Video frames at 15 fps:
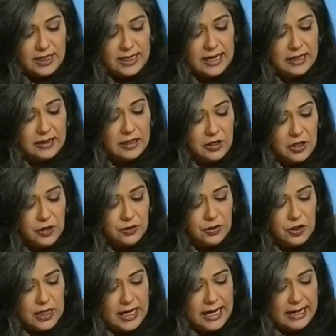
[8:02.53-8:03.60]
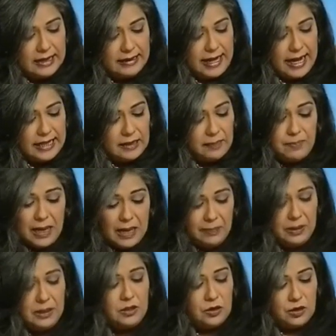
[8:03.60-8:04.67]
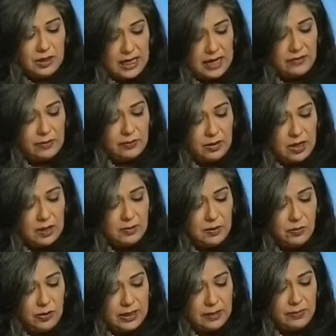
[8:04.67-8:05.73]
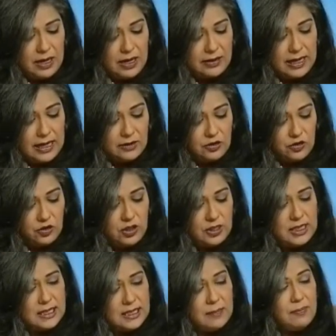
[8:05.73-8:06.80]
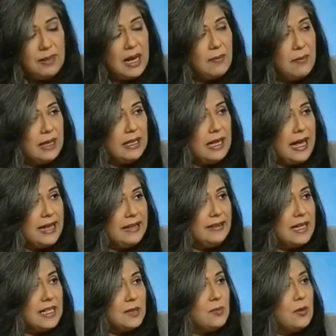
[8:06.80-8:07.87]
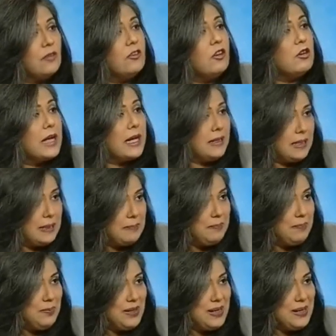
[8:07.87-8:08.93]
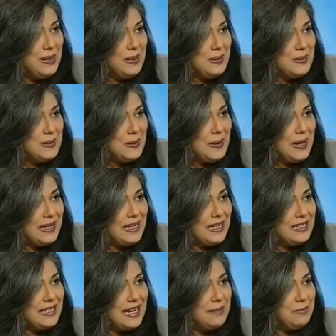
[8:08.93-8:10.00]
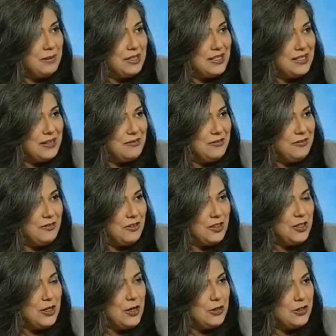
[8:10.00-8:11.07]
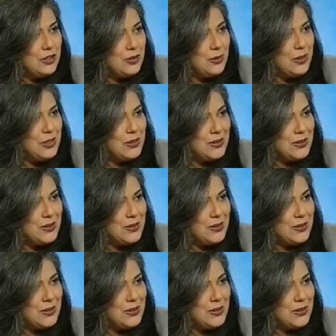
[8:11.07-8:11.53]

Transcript: said in the news that the people don't have a problem with the power outages. It's the PML-N that's provoking them. So I guess that puts a footnote to what